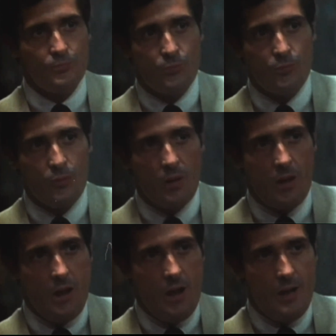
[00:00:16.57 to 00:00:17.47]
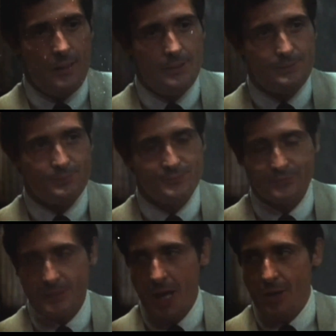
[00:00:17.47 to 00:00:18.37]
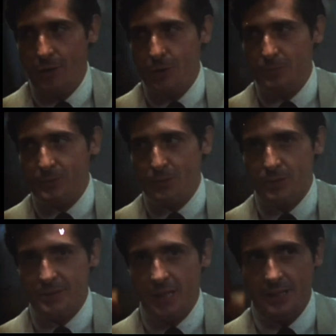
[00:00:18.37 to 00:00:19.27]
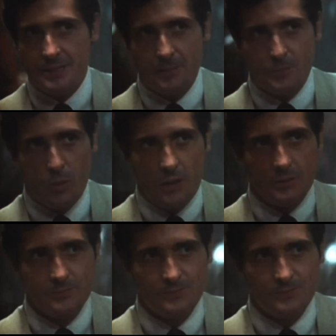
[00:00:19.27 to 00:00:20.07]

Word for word: Who's the greatest? I don't know, but they're all dead except one.